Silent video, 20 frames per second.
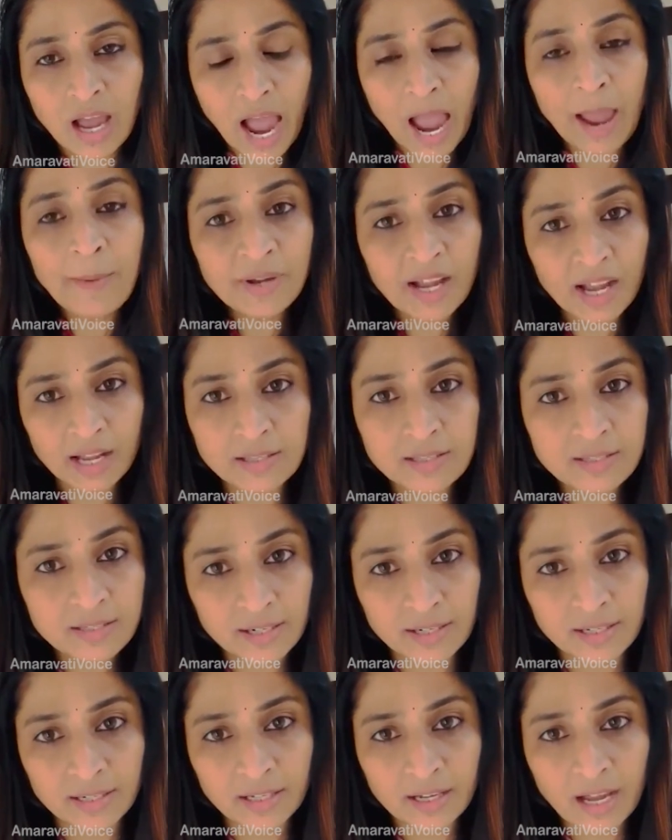I'm
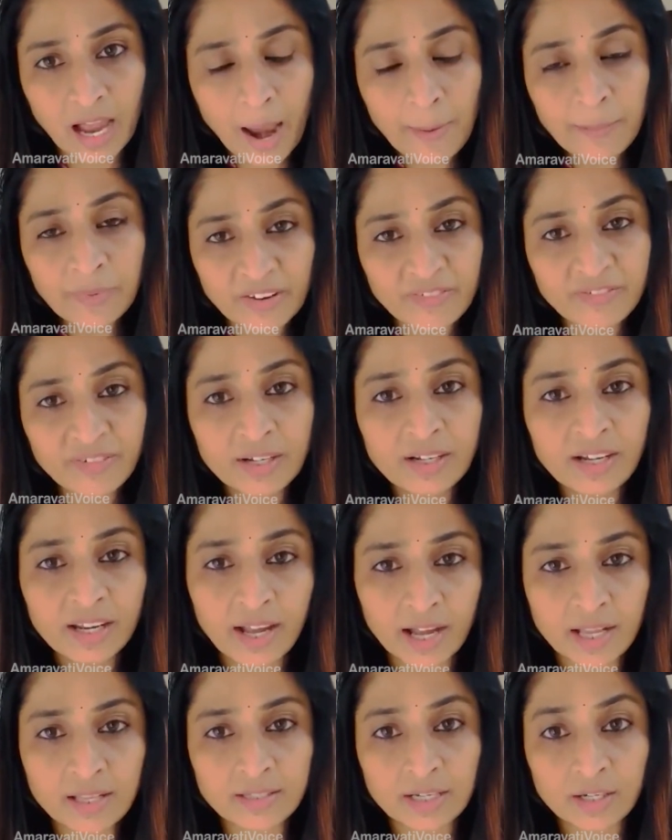concerned. I'm
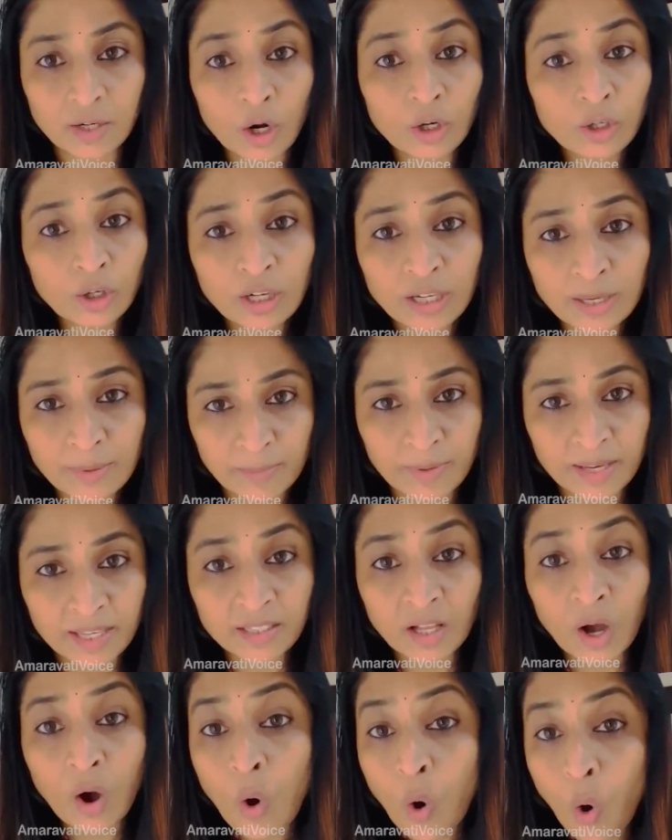definitely concerned. Not only me,
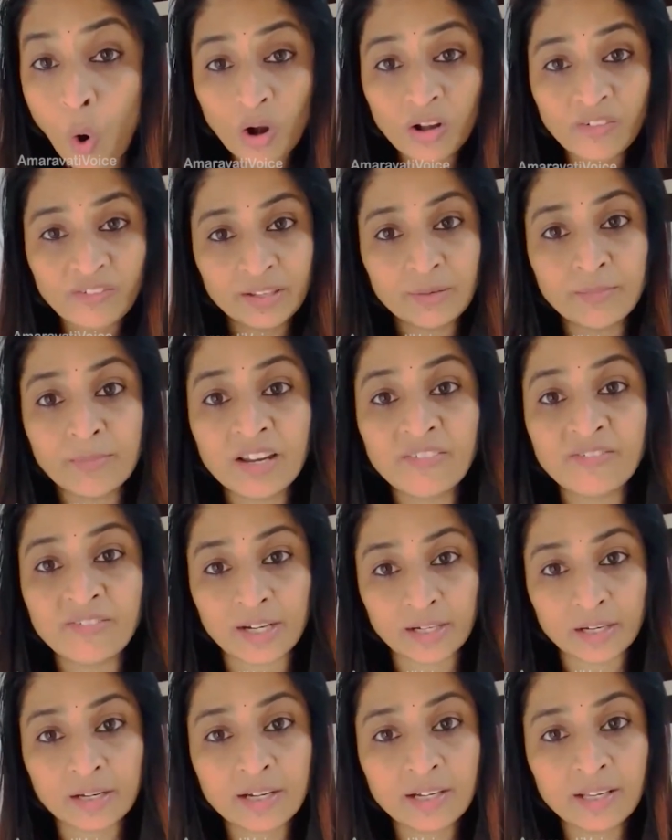the whole female
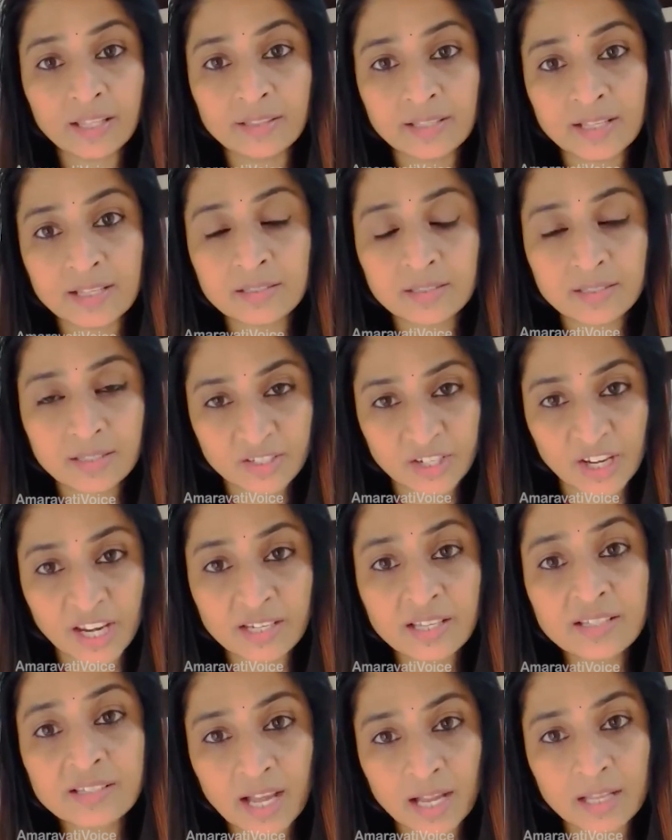fraternity in this
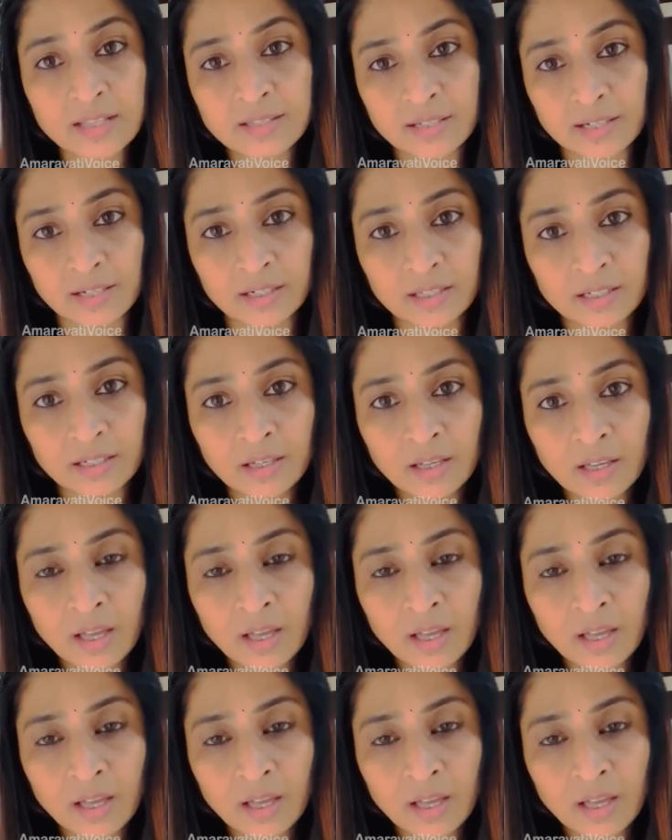state is concerned.